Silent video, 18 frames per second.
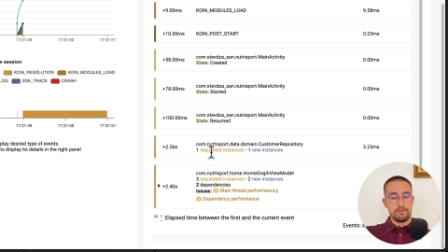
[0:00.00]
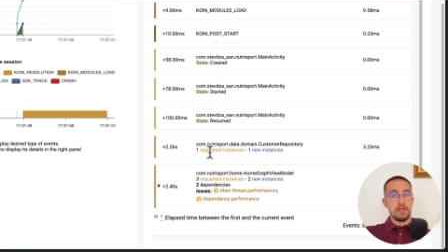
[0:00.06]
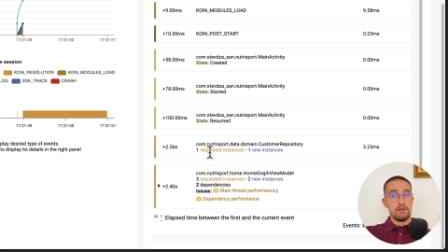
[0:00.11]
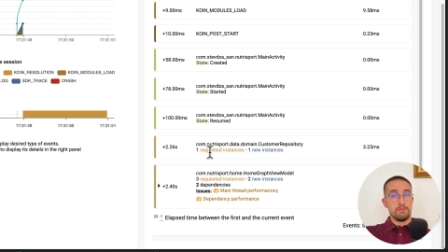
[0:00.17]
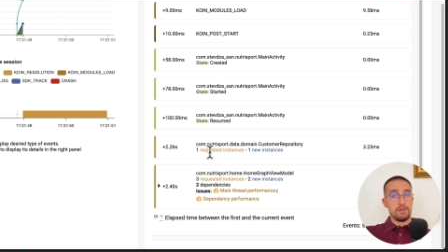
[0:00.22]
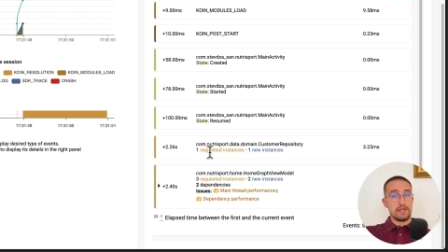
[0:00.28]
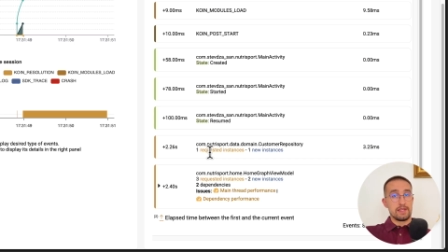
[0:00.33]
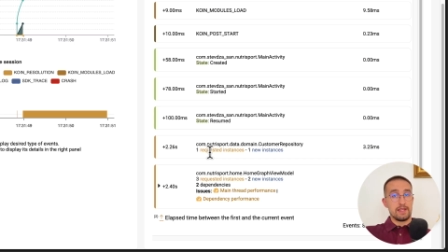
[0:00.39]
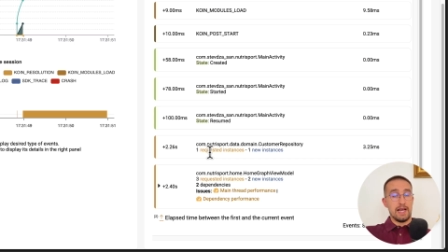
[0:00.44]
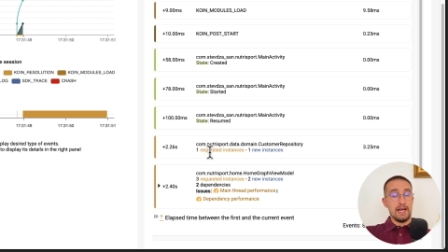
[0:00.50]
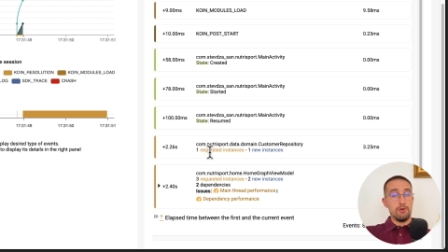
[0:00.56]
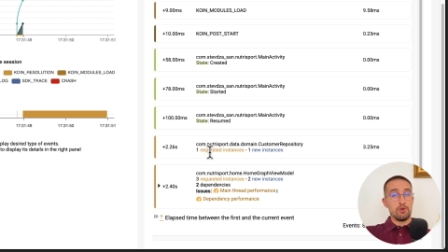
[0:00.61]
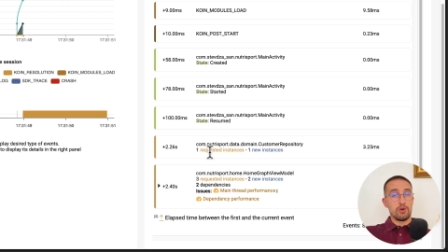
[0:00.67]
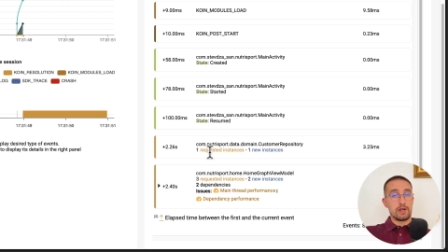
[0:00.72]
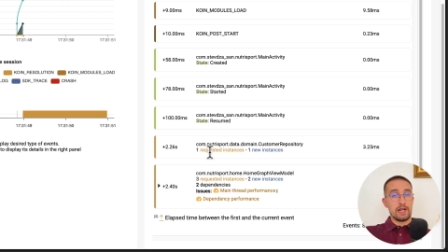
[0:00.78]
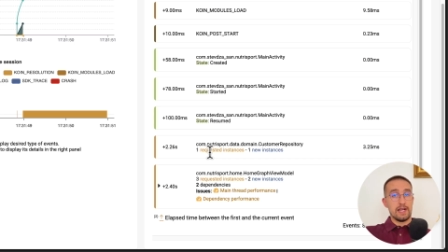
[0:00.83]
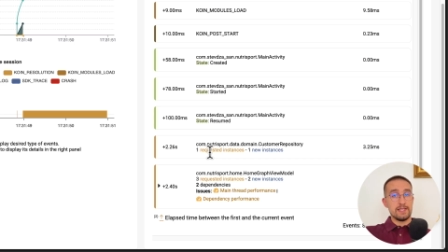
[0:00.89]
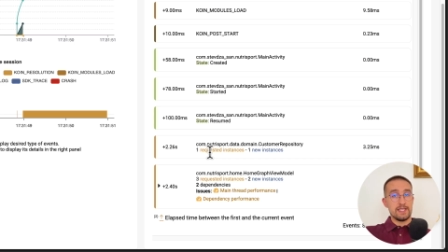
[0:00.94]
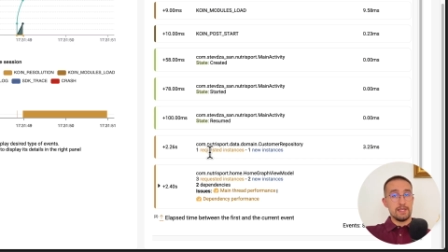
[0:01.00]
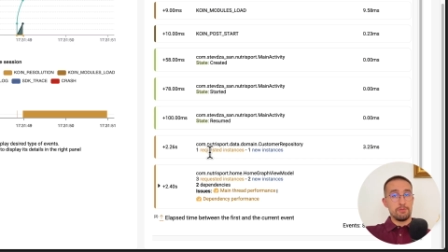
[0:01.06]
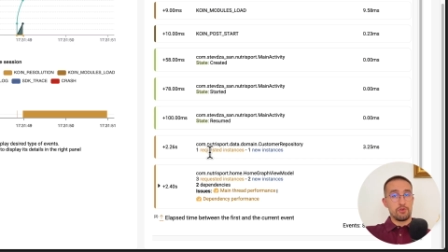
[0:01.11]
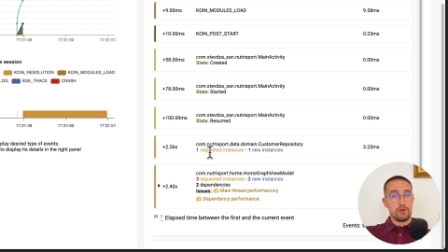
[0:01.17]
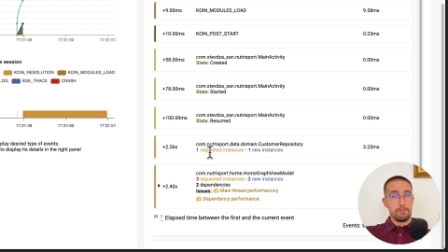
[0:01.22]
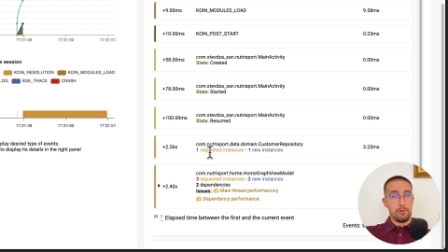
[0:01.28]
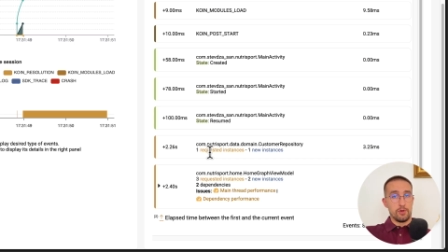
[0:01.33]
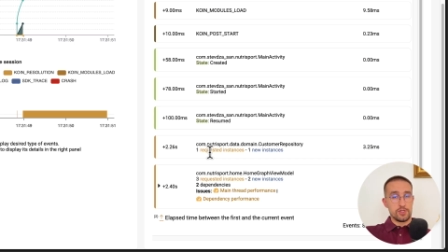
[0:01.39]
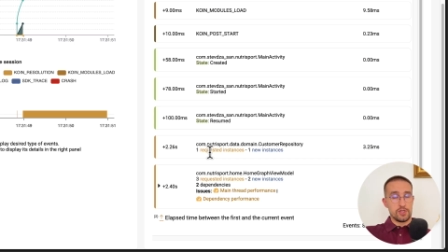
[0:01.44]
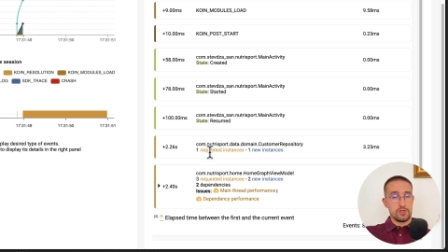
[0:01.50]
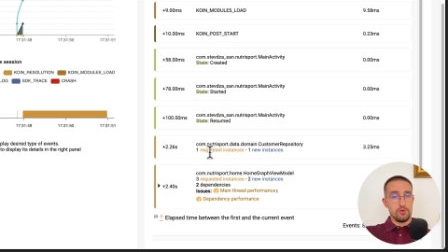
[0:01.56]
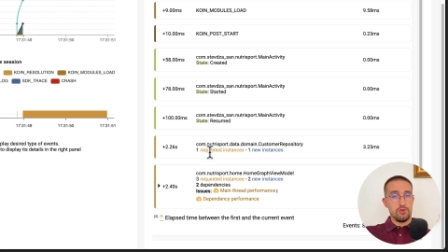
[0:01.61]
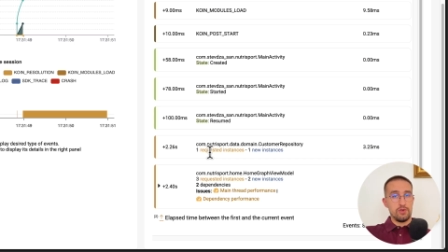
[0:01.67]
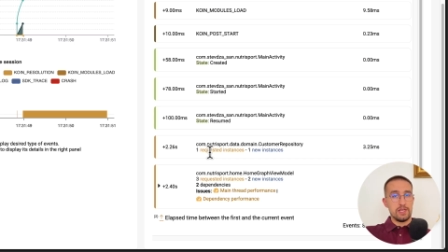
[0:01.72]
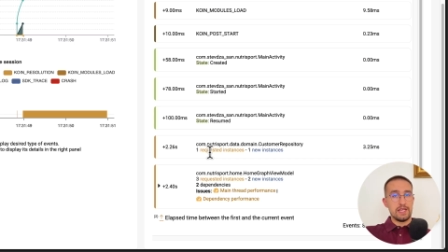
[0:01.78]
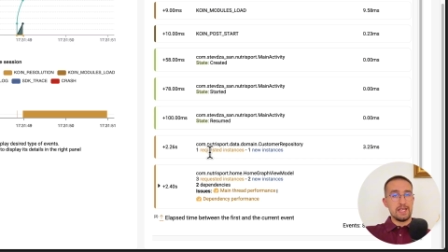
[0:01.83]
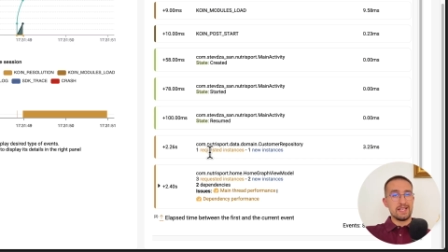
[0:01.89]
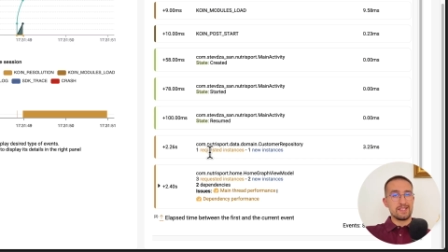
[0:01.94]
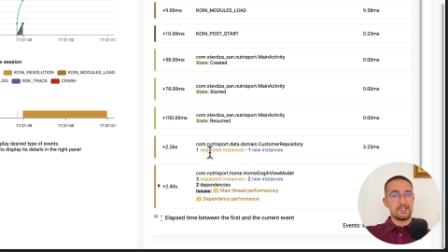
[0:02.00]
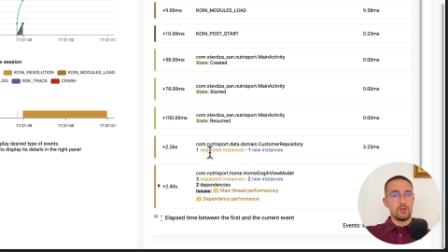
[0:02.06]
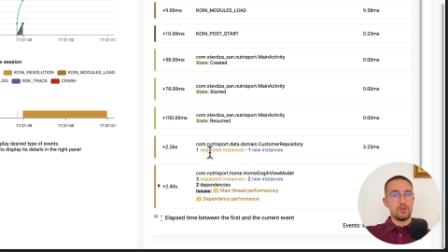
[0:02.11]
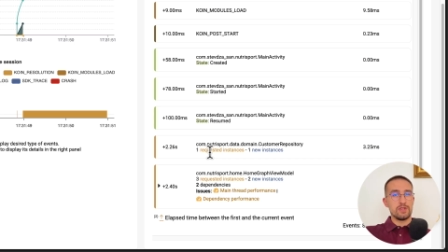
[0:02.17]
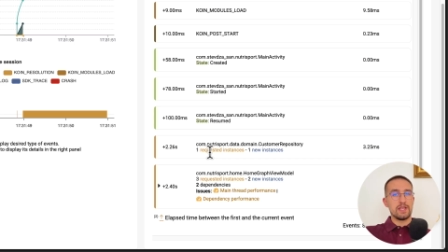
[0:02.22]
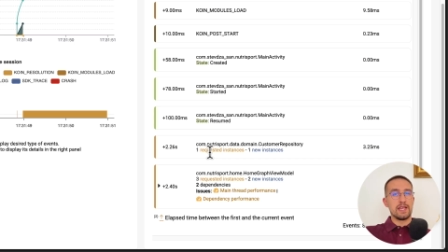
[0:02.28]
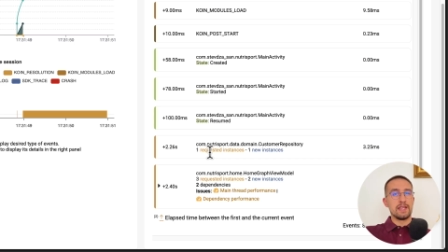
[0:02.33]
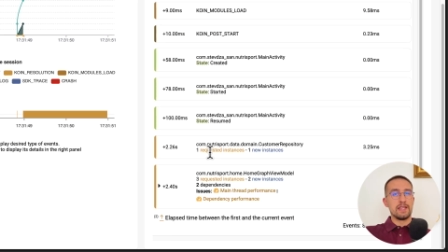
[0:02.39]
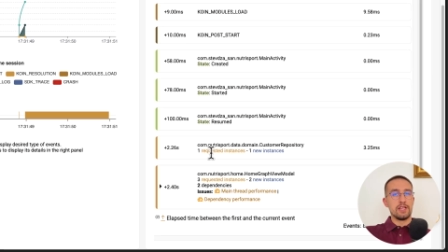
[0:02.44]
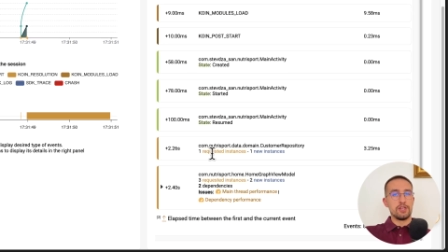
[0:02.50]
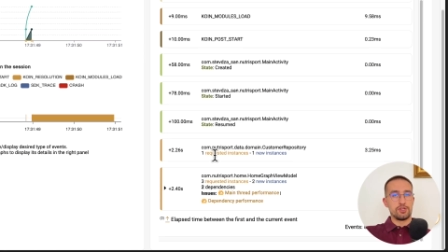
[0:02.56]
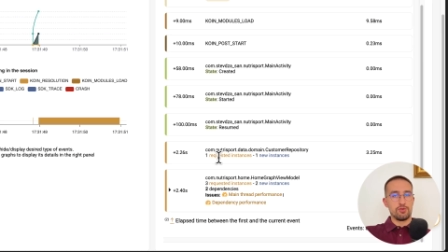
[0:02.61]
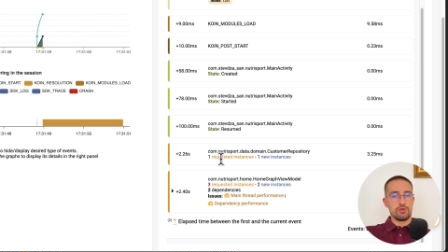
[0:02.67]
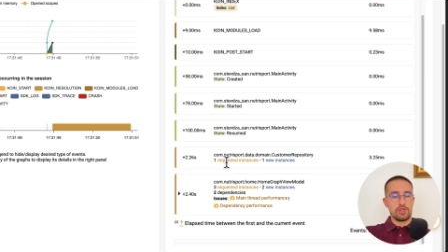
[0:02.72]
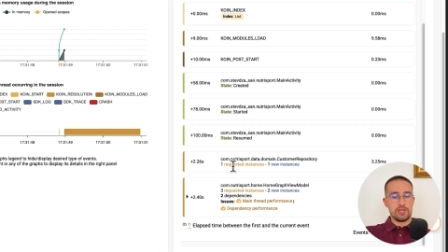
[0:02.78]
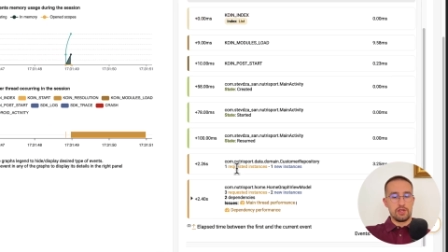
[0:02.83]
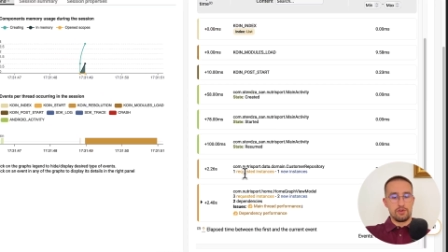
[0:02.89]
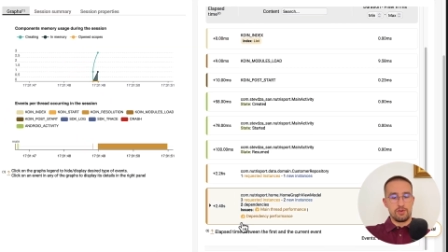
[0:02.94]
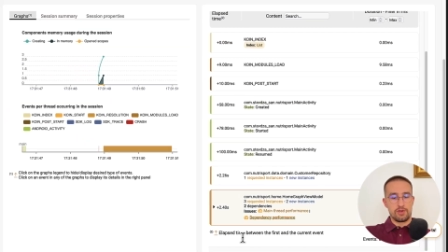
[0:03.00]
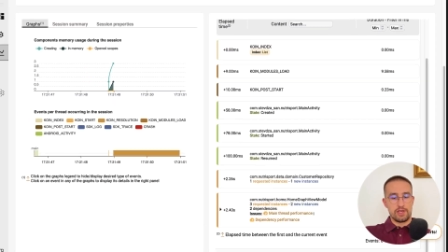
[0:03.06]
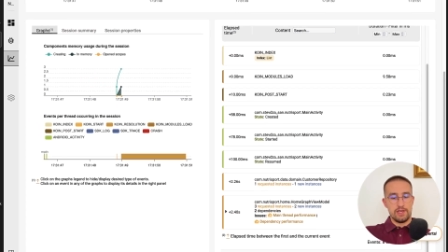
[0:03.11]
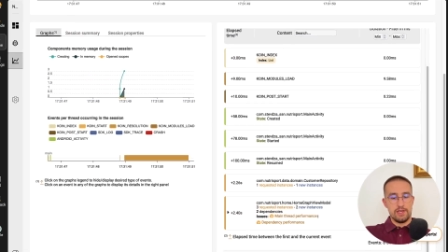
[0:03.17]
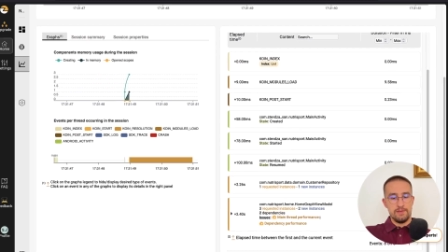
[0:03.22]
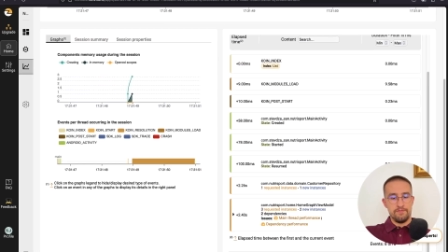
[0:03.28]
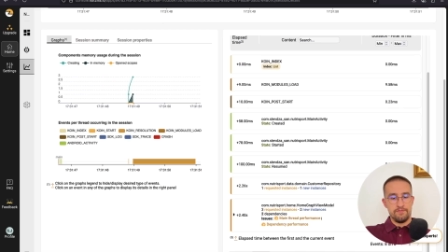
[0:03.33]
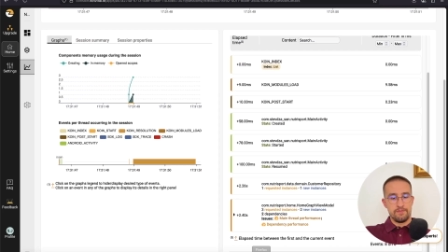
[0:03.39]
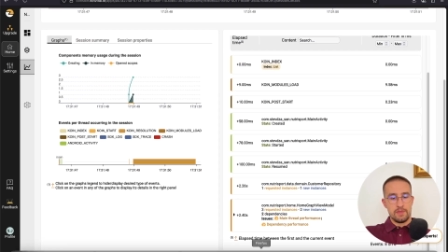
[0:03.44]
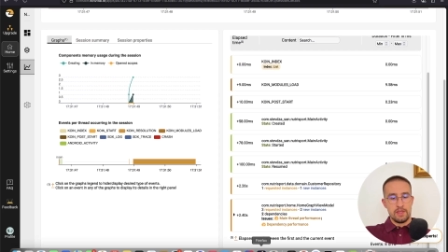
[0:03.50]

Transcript: But our customer repository is not an issue here, okay?